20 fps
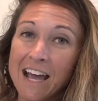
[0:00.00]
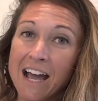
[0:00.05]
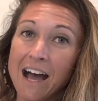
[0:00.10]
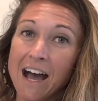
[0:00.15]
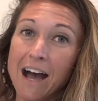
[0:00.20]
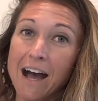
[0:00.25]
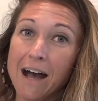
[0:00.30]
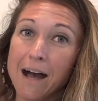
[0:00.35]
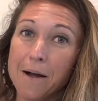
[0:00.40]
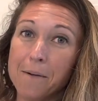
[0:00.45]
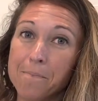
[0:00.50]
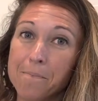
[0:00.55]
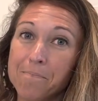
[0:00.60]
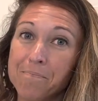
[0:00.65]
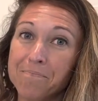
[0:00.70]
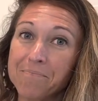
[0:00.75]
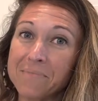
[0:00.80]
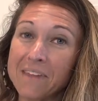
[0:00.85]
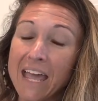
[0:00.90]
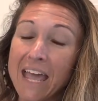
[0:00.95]

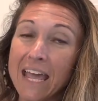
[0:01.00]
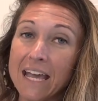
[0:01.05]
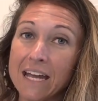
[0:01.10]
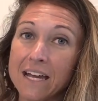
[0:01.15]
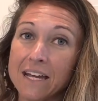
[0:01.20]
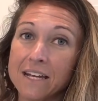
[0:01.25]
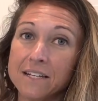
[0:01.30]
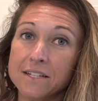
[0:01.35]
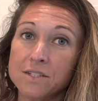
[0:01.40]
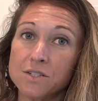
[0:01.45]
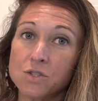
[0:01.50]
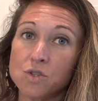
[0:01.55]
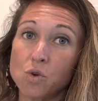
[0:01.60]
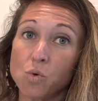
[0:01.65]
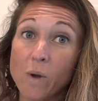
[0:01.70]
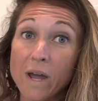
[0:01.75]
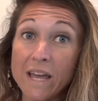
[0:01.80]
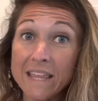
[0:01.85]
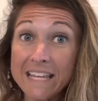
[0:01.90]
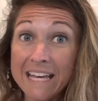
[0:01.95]
And the
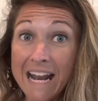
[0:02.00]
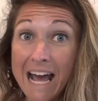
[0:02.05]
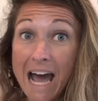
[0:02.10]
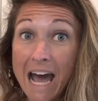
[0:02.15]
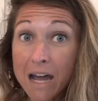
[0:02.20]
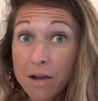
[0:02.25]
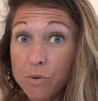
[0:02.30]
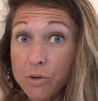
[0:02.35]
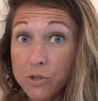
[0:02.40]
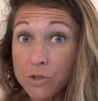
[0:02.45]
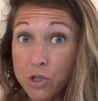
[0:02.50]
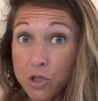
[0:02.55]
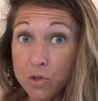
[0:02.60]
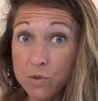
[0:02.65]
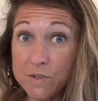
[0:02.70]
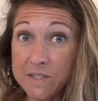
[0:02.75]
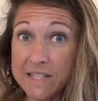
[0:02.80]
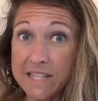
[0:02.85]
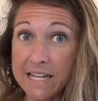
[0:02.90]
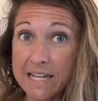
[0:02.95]
way that I will
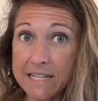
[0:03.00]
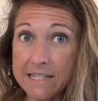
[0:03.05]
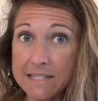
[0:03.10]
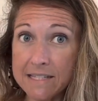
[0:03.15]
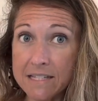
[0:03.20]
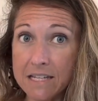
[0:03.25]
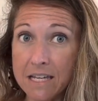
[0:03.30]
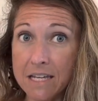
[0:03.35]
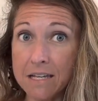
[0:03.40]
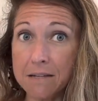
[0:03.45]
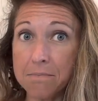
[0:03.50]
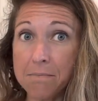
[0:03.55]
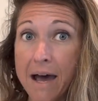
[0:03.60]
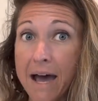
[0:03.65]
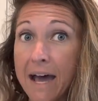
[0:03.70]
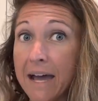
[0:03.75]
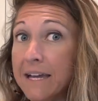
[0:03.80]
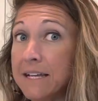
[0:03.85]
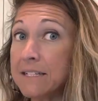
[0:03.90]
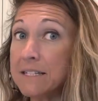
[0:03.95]
use this in
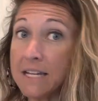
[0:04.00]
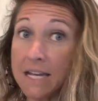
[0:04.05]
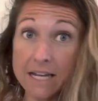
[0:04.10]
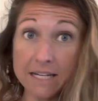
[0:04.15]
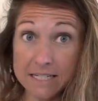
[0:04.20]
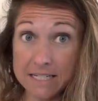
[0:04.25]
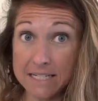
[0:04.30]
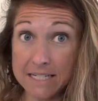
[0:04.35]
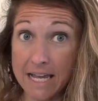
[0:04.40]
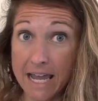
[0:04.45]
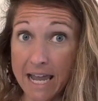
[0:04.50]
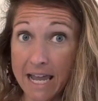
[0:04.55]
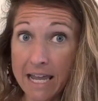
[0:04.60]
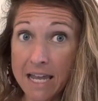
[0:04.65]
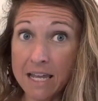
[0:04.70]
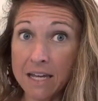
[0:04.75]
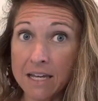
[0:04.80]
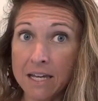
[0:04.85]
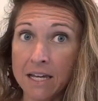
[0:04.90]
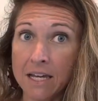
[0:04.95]
my day to
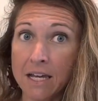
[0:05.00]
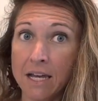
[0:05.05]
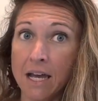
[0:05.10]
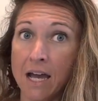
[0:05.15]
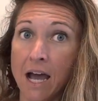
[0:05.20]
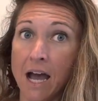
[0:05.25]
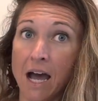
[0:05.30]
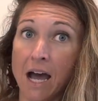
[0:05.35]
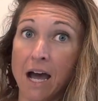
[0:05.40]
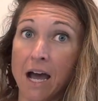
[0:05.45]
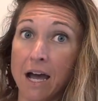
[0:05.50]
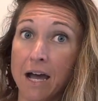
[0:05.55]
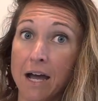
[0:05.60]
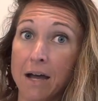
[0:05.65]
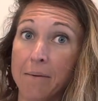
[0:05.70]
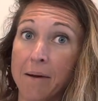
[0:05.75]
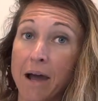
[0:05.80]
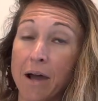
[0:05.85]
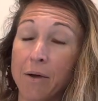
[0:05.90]
day, I